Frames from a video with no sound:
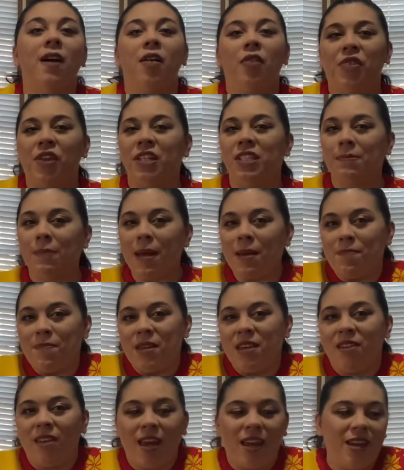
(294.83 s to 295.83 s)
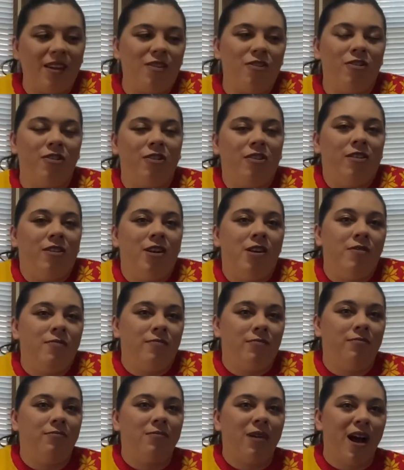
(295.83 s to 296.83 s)
this might be like
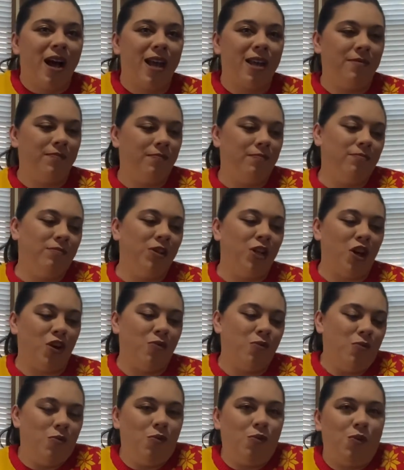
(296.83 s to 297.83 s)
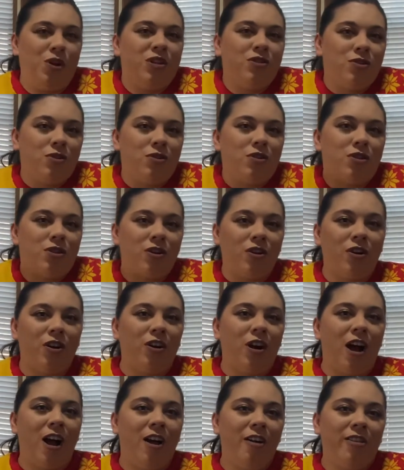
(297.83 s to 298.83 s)
my, winter
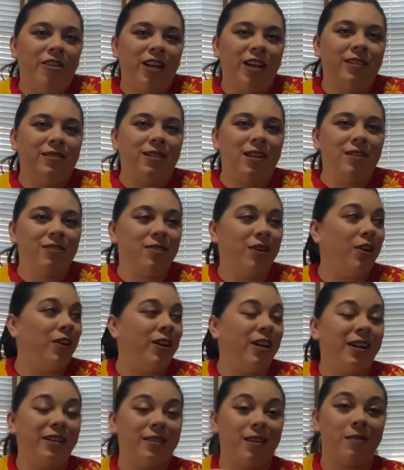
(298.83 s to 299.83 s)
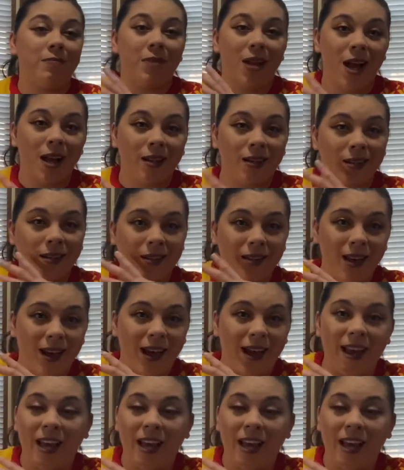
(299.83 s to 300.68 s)
holiday seltzer, because I'm not gonna lie,